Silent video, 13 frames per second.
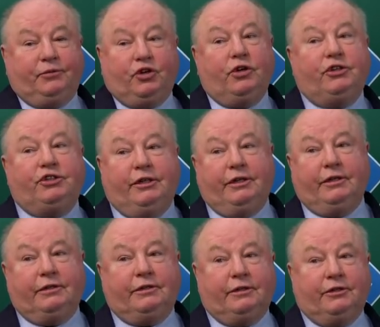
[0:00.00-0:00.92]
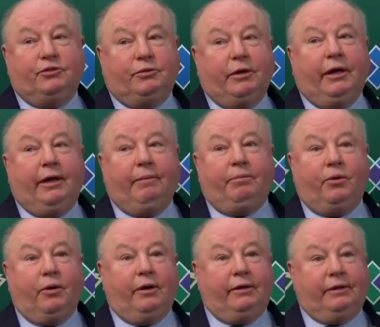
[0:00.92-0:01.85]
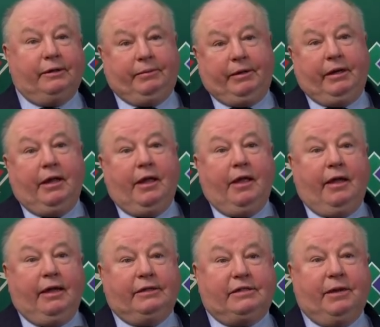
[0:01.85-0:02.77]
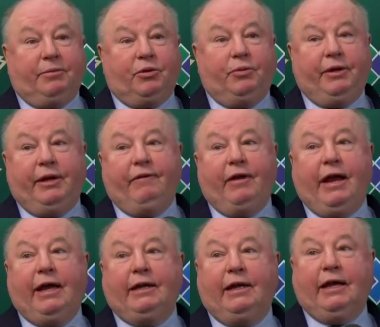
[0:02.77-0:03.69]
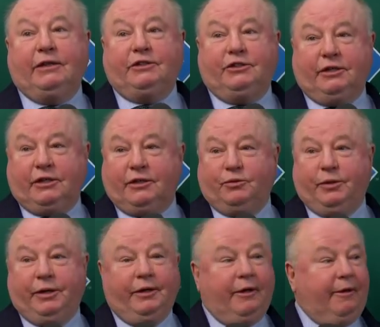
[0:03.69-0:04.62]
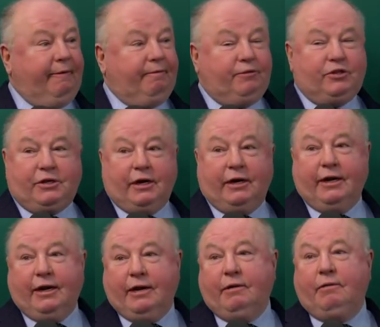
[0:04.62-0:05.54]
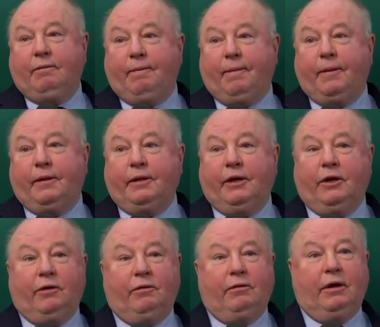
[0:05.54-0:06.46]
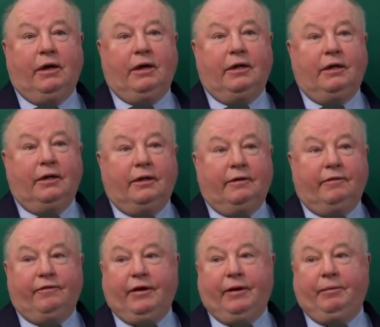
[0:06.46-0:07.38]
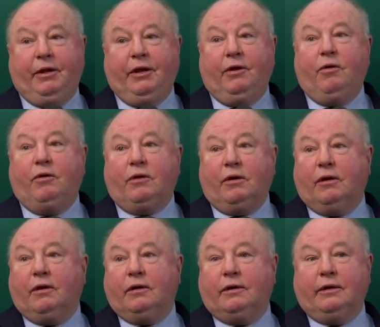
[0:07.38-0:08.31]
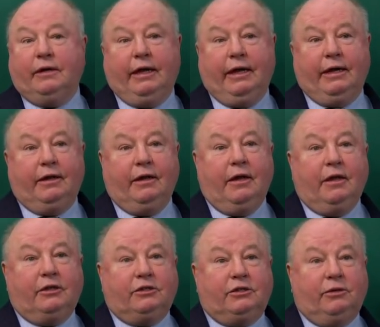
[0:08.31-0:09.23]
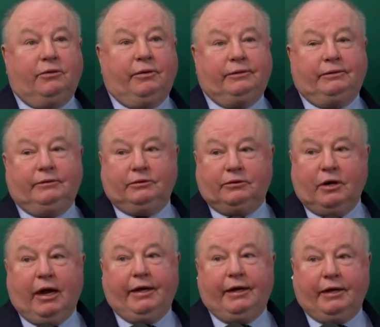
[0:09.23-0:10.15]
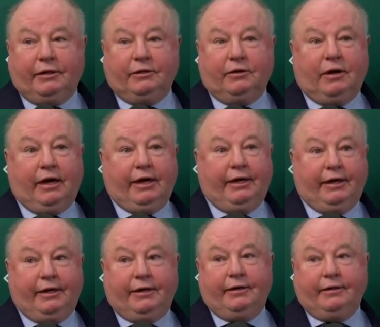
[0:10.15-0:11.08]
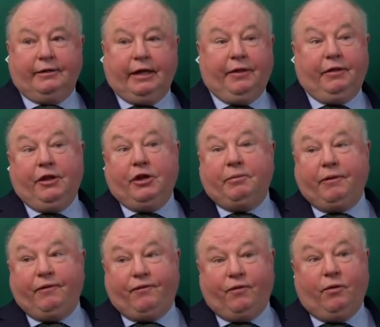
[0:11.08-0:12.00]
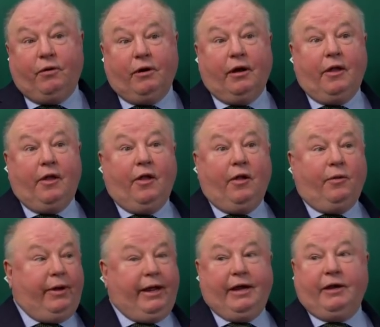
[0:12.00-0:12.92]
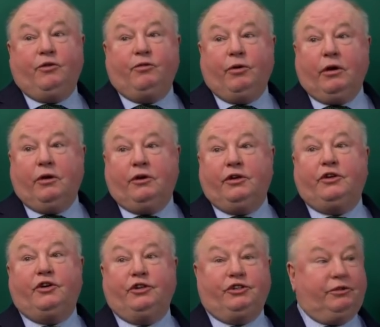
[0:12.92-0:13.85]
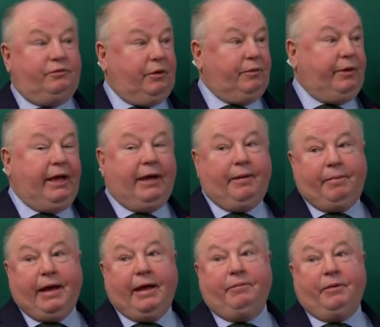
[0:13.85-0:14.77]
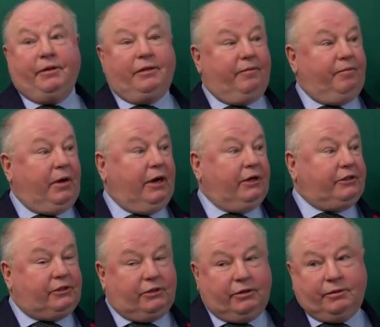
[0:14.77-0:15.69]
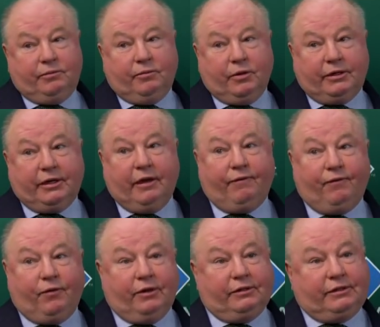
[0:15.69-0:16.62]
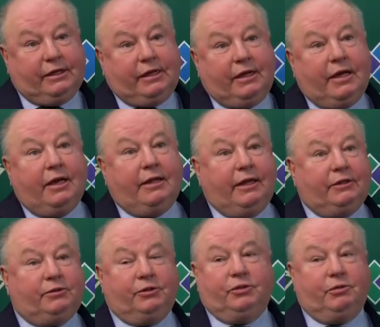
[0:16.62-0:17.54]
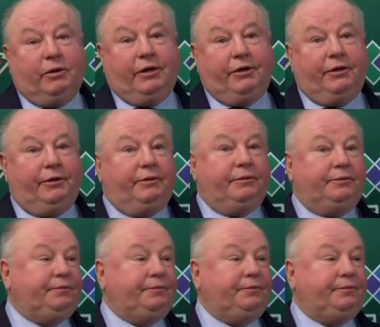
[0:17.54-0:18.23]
cushion is really important. I mean, it's something we never had last year because we started out, you know, very mediocre, and so we grinded and grinded. And the year before, we had a good cushion when we had a bad month of March, so it worked out for us. And that's what you want to do.